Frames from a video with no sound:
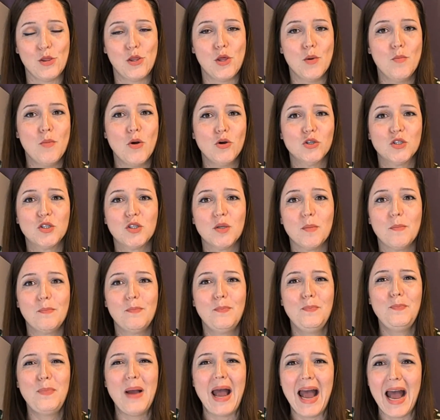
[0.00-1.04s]
The most
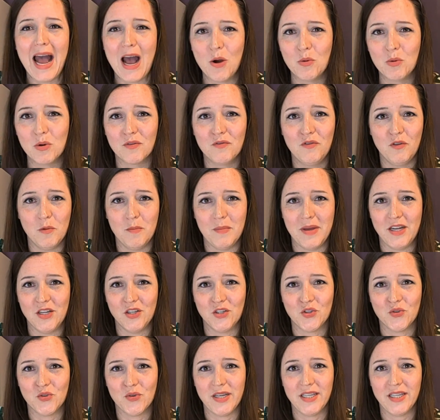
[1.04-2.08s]
powerful
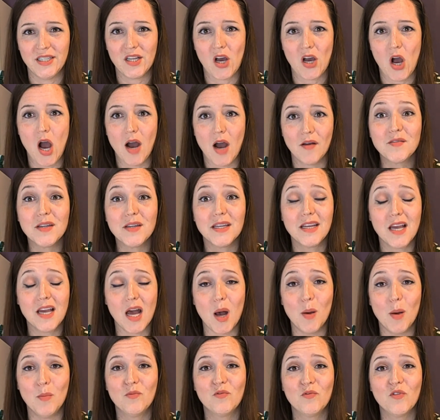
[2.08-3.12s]
ministries often
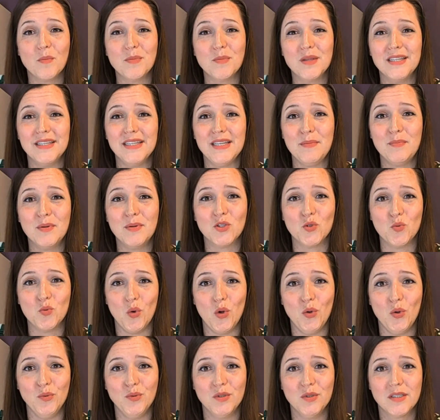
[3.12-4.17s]
come from the deepest
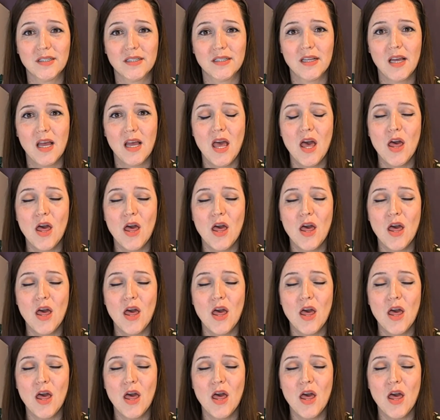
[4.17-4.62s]
wounds.